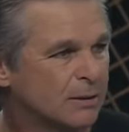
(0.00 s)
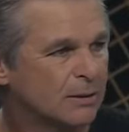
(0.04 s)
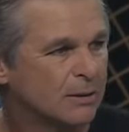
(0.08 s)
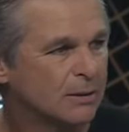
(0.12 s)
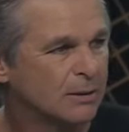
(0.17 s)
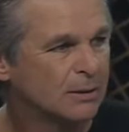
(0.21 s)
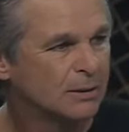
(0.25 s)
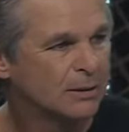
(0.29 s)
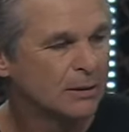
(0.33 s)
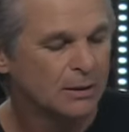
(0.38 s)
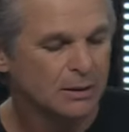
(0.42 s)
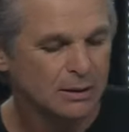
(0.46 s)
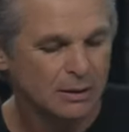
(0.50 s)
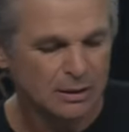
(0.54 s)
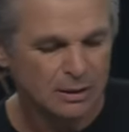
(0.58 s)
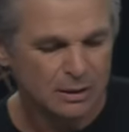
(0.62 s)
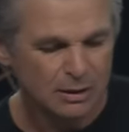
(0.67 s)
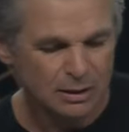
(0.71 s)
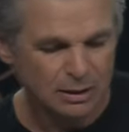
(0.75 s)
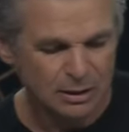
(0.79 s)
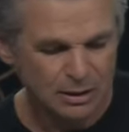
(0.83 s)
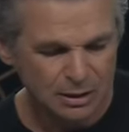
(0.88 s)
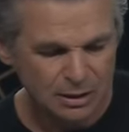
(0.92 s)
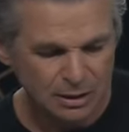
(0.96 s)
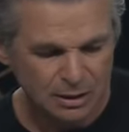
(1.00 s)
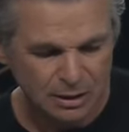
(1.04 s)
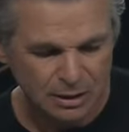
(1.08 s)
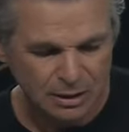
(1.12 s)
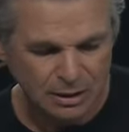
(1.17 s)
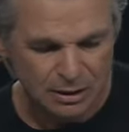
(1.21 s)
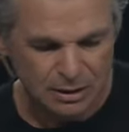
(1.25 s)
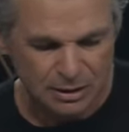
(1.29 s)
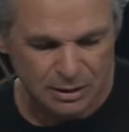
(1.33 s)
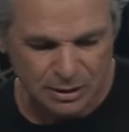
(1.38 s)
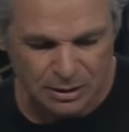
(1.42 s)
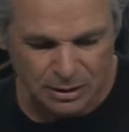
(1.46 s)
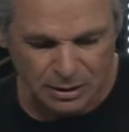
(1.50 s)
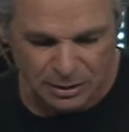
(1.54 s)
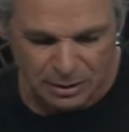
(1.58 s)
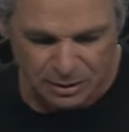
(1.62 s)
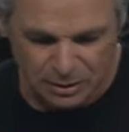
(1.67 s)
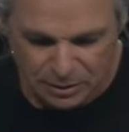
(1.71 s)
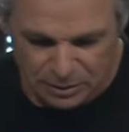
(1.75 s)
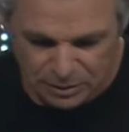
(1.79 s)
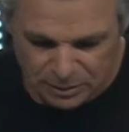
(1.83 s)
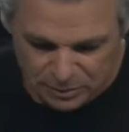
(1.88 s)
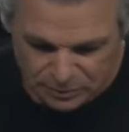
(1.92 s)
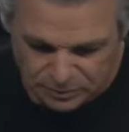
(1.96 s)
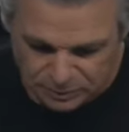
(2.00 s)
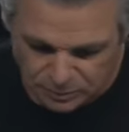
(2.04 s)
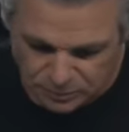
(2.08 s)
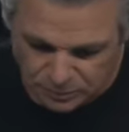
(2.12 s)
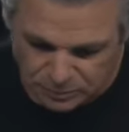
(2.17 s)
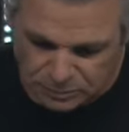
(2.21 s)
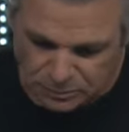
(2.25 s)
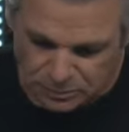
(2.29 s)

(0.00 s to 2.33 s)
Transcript: (silence)